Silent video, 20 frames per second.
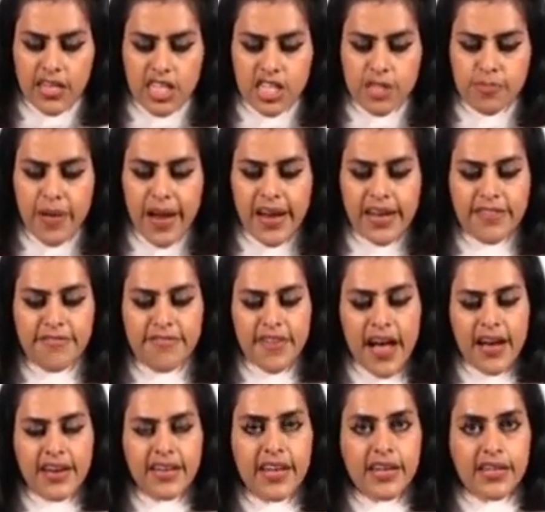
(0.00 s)
despite the
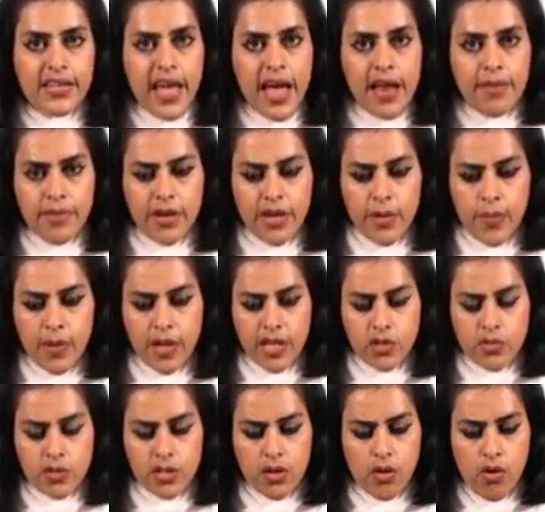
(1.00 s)
fact that can be
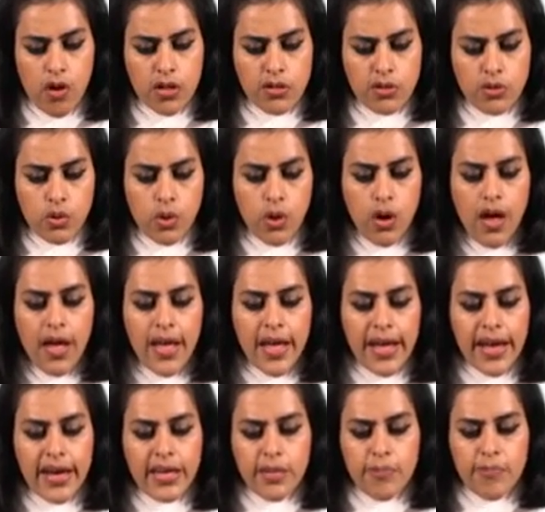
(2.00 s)
replaced with although,
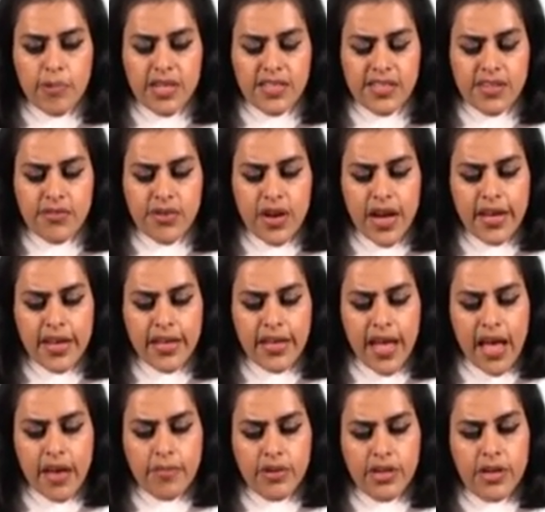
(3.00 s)
at the present
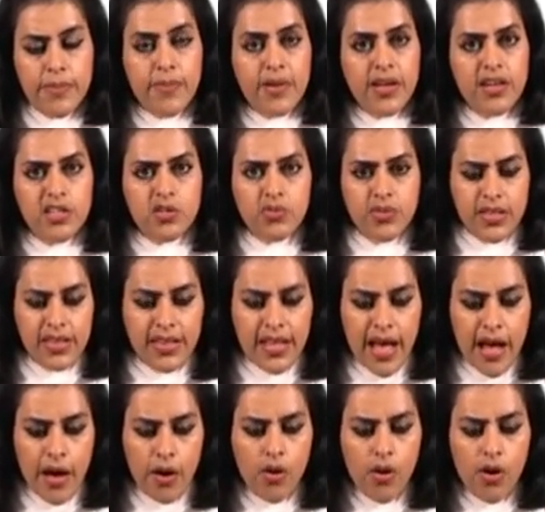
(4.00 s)
writing can be replaced with
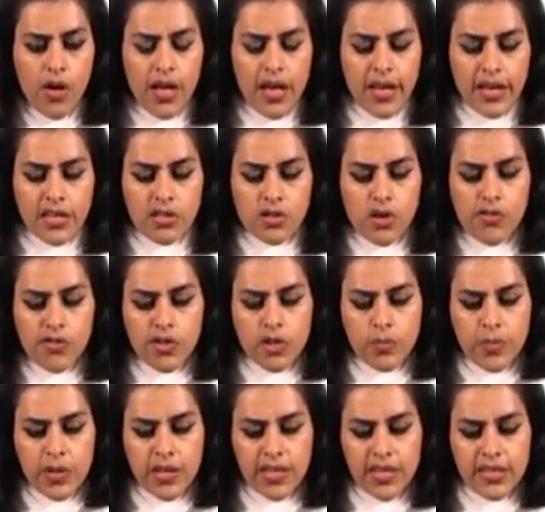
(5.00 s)
now, is of
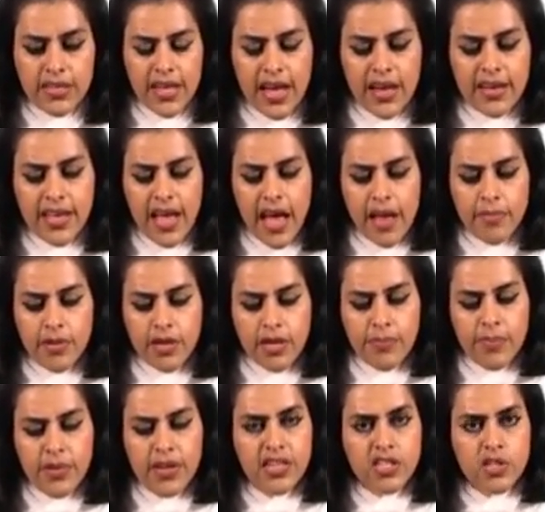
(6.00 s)
an opinion that can be
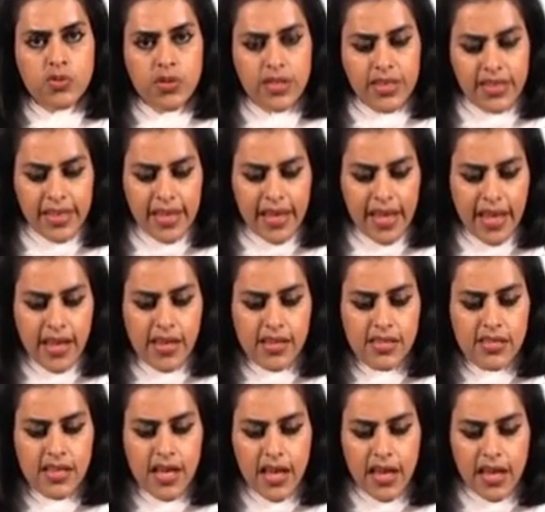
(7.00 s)
replaced with
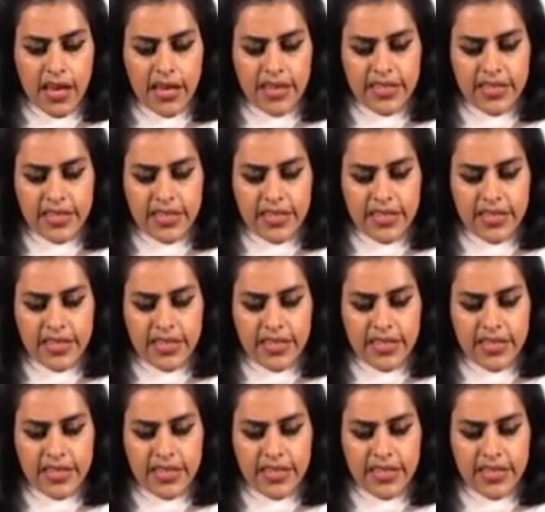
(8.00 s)
thanks,